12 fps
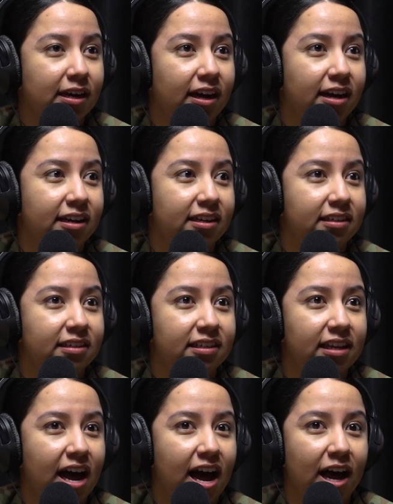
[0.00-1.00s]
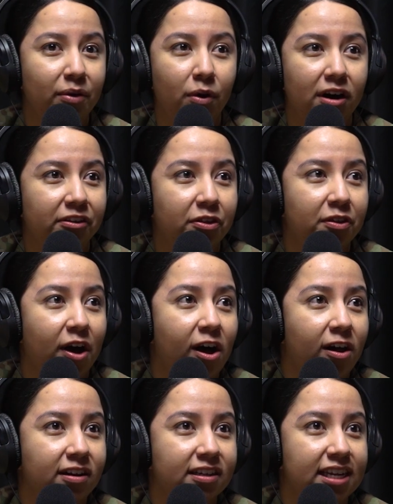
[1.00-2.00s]
Because I walked through the
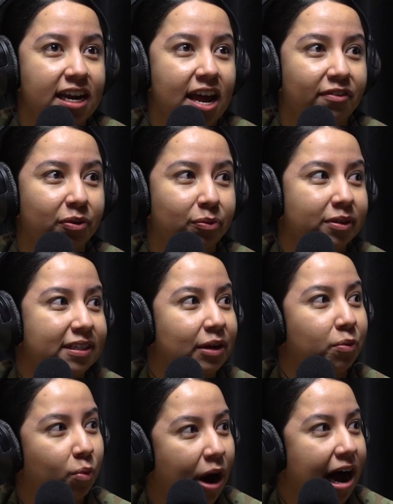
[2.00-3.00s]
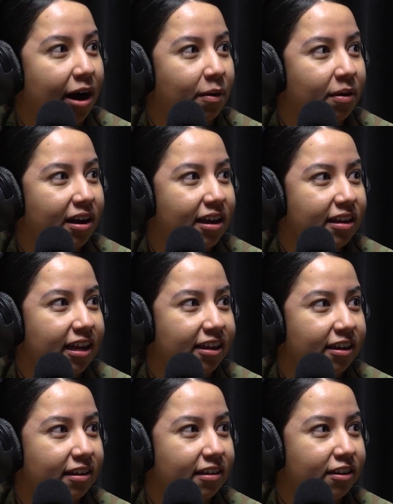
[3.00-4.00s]
halls and everyone was like, wow,
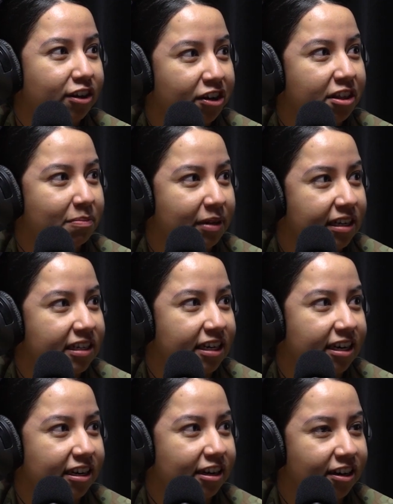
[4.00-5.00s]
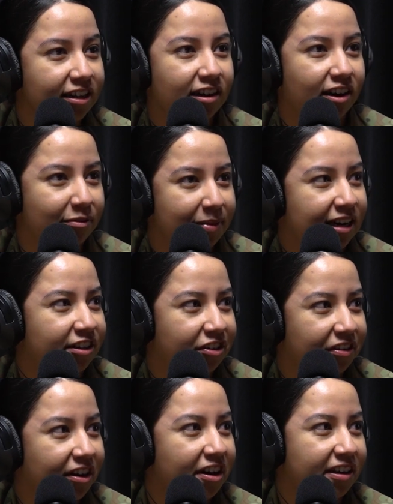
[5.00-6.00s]
like you're in the military, you're in the Army
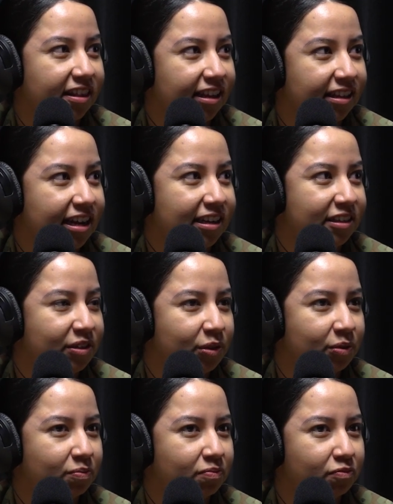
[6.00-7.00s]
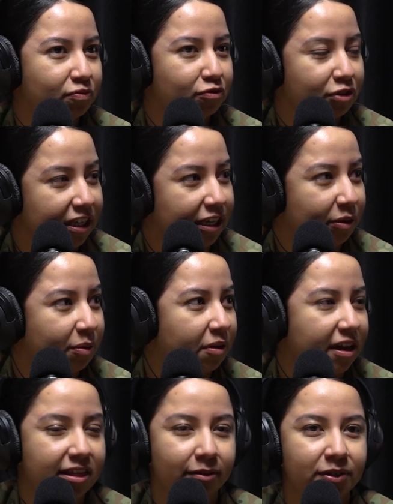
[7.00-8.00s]
National Guard. Like that is really
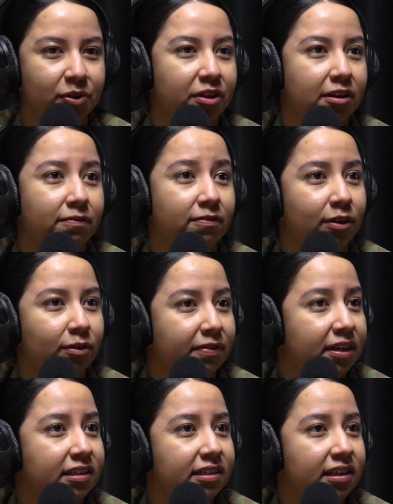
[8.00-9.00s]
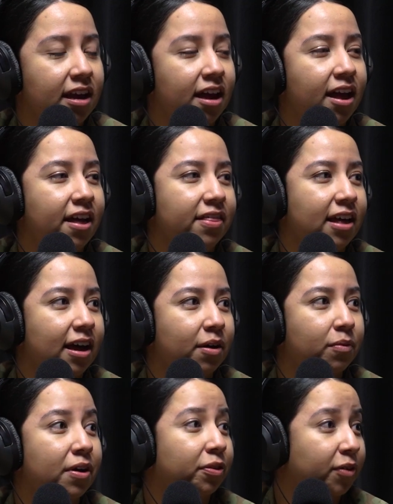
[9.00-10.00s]
cool. And there was only a few of us
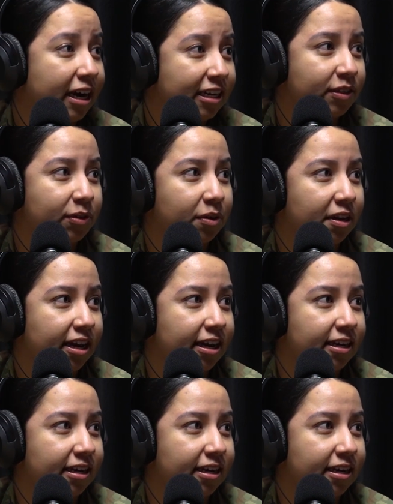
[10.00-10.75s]
that went through high school